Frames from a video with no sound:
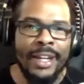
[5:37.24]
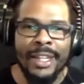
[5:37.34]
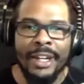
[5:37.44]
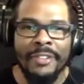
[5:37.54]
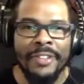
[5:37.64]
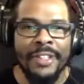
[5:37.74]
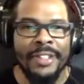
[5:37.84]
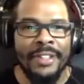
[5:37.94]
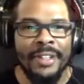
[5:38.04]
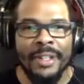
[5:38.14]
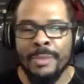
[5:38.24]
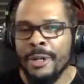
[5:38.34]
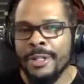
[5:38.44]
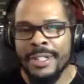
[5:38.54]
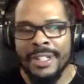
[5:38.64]
of the office, you're another
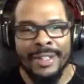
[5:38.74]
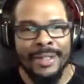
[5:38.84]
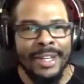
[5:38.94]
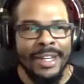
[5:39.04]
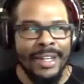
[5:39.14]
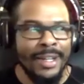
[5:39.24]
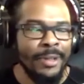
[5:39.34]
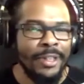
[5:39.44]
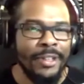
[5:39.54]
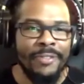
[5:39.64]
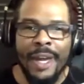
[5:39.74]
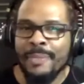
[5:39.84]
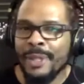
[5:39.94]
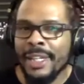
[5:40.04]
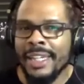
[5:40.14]
person with your
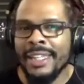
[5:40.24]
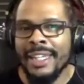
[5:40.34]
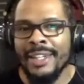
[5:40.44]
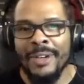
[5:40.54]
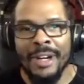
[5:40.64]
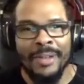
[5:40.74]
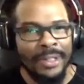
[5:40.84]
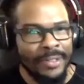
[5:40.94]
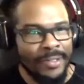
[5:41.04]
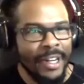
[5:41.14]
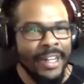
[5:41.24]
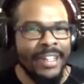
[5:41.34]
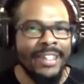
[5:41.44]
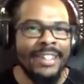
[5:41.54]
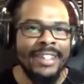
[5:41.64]
family than you are with your
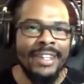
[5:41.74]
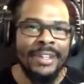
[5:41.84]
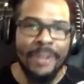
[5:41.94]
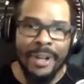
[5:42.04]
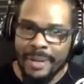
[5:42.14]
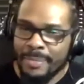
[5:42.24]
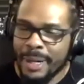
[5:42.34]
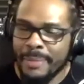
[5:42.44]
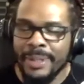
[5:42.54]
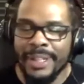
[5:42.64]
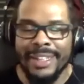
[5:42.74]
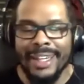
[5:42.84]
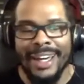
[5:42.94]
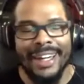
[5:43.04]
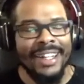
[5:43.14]
friends, than you are in public.
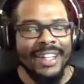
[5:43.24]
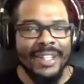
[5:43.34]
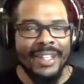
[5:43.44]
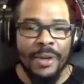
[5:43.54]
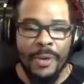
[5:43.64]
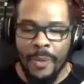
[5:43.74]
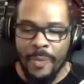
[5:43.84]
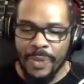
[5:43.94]
Yeah. So